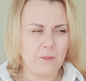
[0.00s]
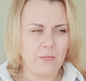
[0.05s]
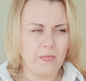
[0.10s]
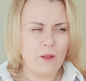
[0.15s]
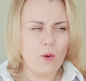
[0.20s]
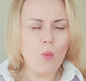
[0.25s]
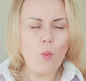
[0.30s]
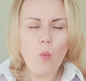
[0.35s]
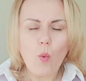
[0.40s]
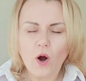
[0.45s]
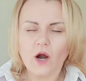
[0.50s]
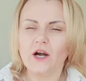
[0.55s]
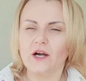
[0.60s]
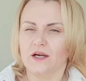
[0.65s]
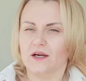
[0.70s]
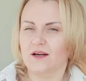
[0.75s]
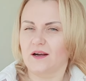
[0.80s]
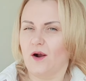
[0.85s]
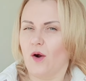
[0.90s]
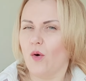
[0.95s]

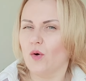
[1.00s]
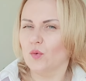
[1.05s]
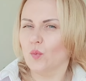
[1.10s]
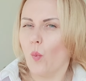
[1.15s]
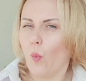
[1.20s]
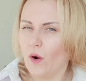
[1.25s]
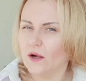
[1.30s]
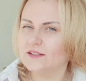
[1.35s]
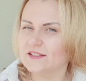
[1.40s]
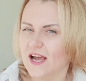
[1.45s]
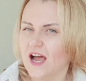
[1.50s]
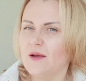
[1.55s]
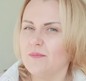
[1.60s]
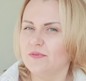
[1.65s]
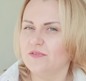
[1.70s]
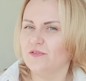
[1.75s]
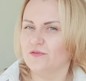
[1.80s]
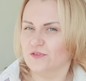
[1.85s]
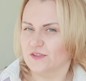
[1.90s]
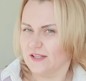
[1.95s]
work on what type
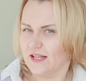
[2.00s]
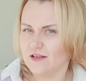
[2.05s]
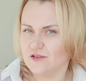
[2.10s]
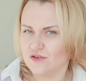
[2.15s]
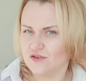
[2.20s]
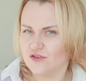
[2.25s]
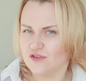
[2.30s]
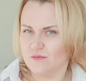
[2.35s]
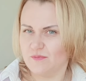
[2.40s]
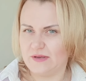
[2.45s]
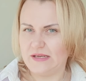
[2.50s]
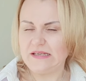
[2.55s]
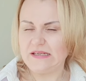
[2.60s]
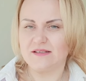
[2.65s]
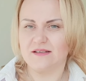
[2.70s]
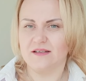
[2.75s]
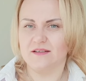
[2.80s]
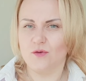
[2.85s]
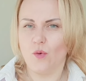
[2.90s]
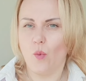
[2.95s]
of relationship is
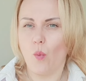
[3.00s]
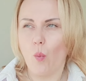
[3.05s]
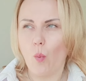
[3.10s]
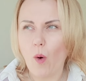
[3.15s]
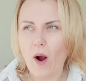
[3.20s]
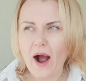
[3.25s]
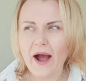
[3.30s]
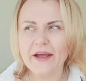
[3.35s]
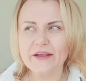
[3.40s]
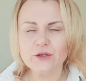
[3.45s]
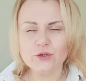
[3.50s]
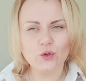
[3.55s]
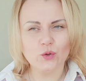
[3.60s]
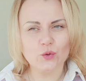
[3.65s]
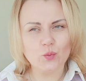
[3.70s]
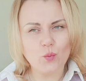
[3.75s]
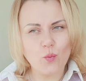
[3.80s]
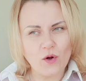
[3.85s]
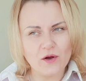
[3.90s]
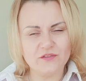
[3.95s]
it? Why you
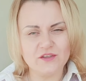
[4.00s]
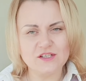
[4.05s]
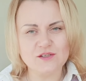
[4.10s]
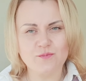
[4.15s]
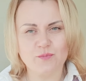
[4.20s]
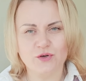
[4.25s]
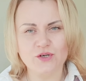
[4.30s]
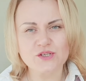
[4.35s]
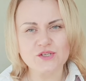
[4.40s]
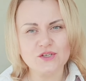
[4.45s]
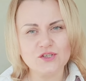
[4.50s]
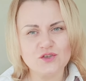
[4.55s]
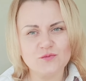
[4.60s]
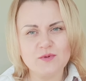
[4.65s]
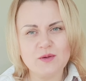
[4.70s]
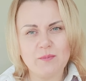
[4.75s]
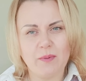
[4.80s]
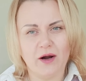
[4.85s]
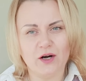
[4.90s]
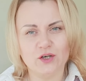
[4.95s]
don't want this person to
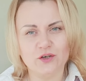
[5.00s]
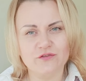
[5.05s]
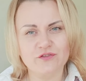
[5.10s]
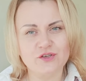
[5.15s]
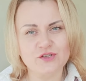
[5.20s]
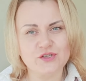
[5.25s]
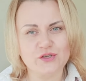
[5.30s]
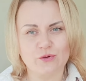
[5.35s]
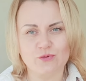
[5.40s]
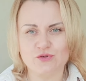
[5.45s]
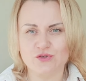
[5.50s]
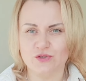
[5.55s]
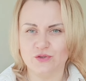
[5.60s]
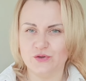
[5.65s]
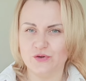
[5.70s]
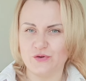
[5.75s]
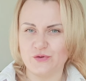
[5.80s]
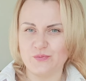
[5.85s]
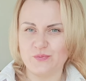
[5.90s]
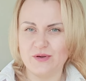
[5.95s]
be part of your social
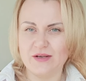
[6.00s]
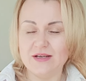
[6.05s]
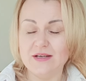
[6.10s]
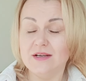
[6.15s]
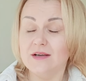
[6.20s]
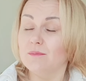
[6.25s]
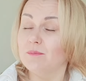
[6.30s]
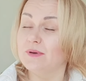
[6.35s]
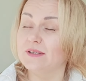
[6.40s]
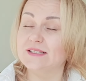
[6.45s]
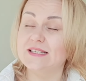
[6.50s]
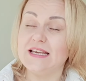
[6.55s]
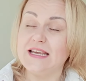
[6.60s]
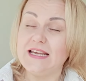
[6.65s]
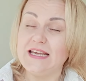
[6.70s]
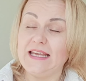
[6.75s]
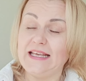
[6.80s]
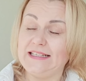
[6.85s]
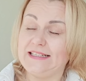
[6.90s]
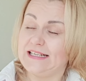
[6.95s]
group?
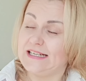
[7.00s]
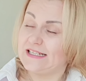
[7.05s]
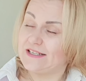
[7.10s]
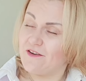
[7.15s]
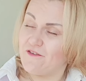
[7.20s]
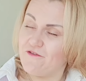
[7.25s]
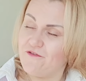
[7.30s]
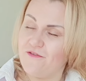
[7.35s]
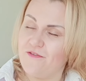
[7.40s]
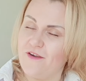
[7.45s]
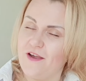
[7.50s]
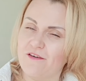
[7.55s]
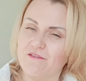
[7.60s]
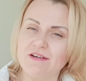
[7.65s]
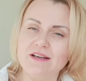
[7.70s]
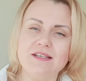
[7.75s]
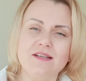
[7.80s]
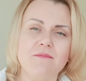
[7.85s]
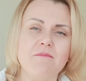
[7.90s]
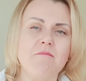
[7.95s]
But it is a
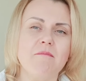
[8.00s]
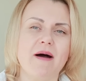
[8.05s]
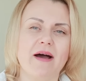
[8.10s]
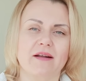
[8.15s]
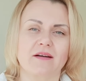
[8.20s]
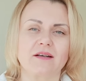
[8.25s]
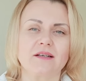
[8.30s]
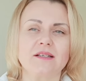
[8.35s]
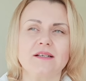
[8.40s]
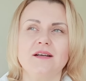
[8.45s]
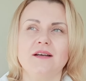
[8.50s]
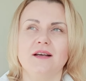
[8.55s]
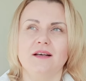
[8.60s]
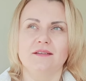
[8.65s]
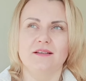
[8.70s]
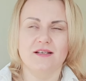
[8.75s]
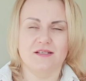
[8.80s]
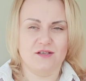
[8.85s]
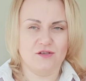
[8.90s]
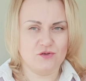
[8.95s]
very deep matter.
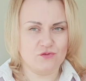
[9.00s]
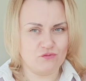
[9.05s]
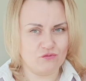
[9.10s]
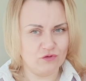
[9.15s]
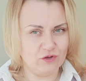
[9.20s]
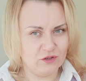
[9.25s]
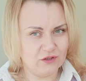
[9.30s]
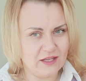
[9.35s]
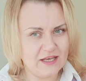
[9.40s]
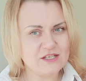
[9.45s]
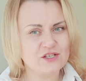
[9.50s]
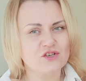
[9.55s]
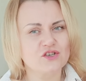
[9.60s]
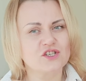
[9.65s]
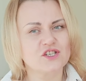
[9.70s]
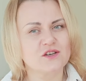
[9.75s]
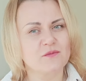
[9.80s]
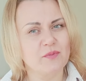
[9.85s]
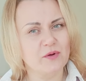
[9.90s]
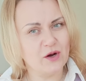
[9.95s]
This is
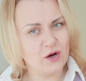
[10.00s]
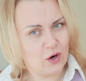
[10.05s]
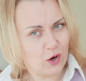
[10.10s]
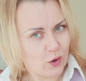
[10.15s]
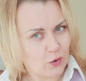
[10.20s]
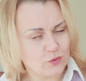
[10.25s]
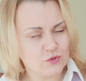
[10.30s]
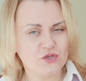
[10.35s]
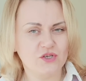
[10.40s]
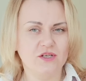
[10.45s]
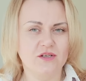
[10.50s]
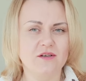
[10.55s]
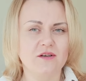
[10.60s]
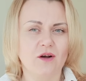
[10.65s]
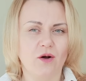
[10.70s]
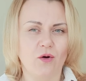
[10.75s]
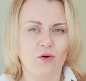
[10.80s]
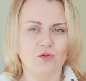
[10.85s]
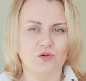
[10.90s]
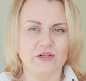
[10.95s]
relationship coaching
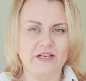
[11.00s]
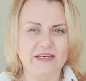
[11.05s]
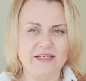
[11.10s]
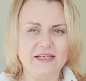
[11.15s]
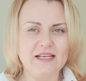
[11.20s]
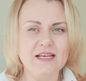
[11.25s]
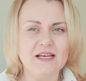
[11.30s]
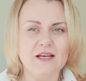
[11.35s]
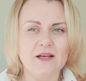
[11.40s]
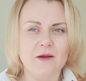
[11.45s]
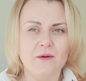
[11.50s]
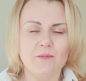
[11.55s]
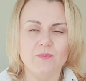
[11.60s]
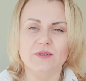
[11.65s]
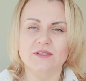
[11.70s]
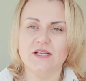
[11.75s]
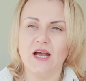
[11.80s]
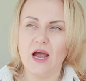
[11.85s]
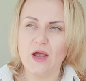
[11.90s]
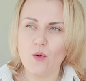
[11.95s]
already,
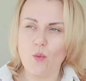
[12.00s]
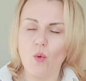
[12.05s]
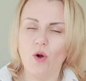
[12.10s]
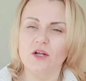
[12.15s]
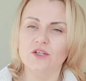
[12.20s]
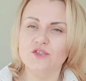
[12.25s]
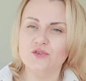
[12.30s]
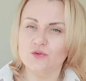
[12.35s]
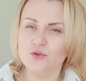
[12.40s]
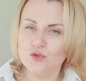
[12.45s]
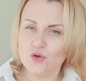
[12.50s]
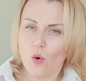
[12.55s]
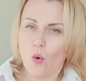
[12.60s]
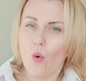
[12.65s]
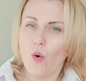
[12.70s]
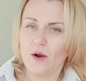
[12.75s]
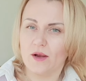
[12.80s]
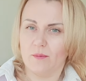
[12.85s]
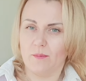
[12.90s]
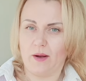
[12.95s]
but I want to
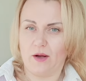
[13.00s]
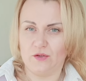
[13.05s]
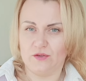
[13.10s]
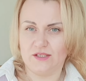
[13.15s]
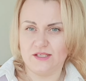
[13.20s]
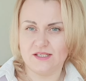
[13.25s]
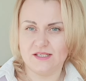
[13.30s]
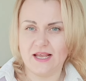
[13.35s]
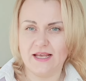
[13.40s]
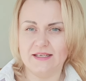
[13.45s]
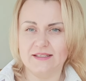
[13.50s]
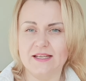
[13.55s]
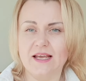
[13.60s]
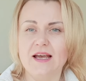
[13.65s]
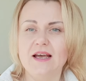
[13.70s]
talk about this and